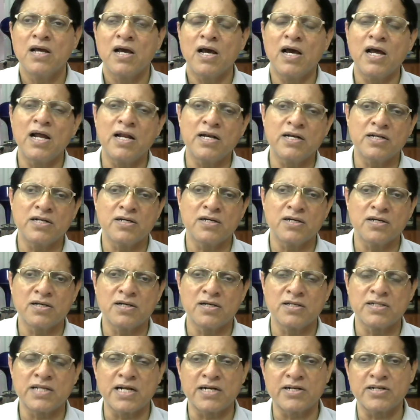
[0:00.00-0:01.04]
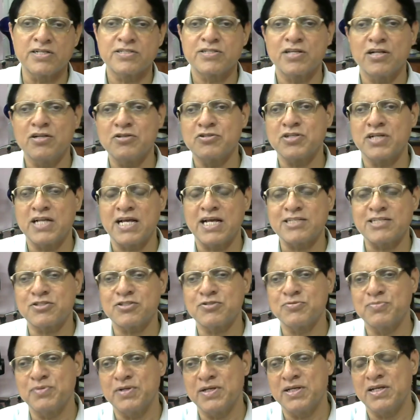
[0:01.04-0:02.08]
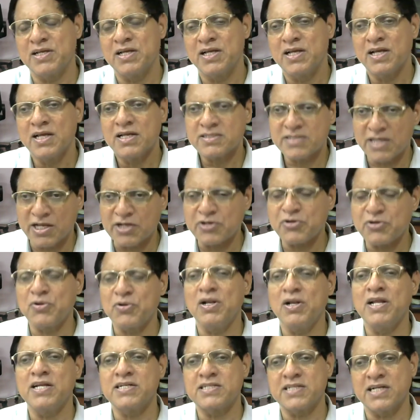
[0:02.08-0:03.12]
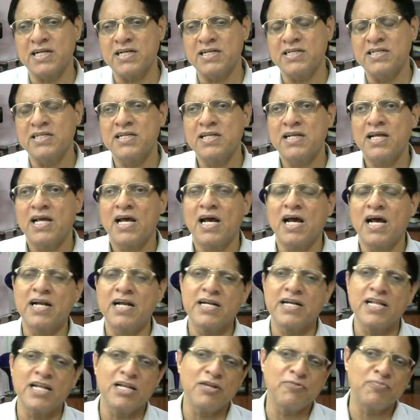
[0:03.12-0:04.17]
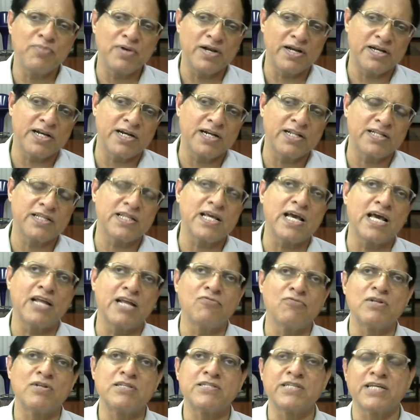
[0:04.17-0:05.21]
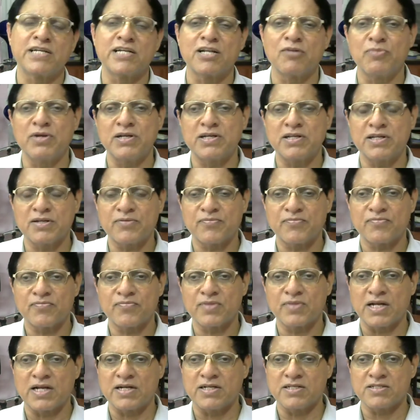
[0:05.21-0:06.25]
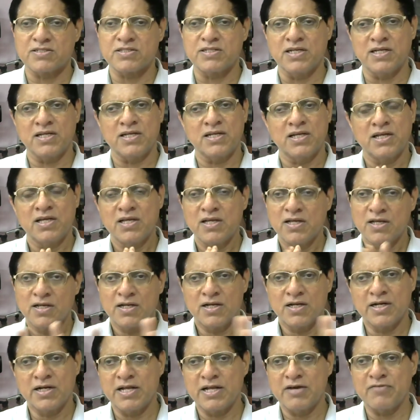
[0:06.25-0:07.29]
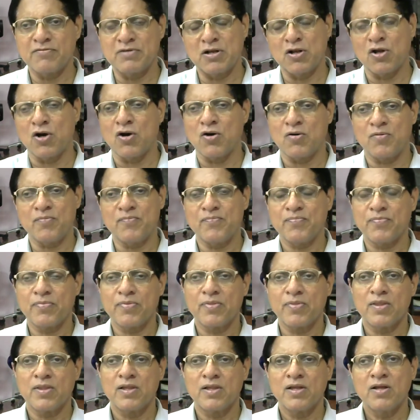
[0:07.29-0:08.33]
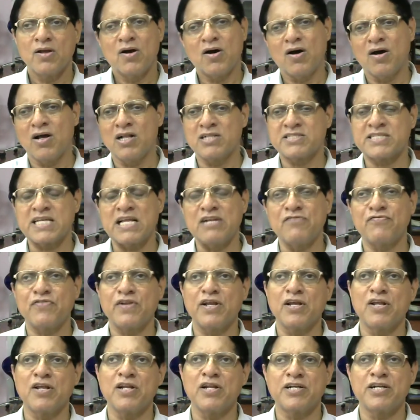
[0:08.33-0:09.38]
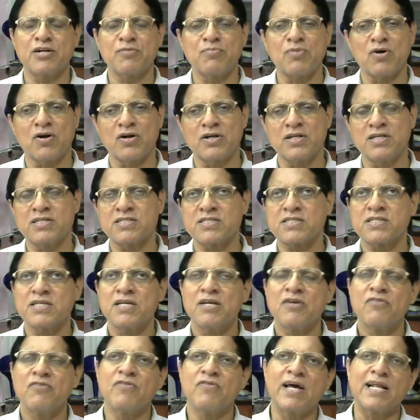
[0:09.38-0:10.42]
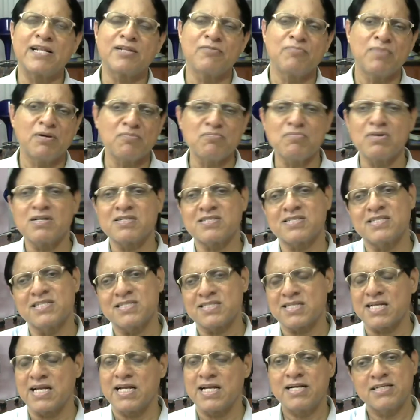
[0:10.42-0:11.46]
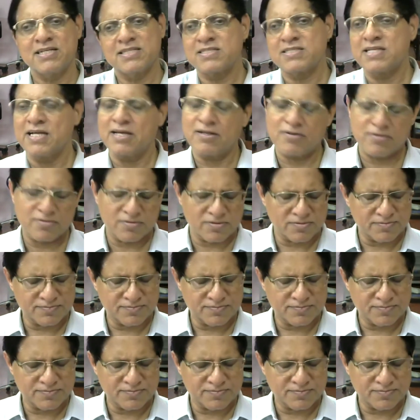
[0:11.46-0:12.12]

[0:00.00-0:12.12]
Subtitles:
And that resolution has to be circulated and deliberated in the annual general meeting. That is the devil law. All self-regulated bodies where the members decide is there.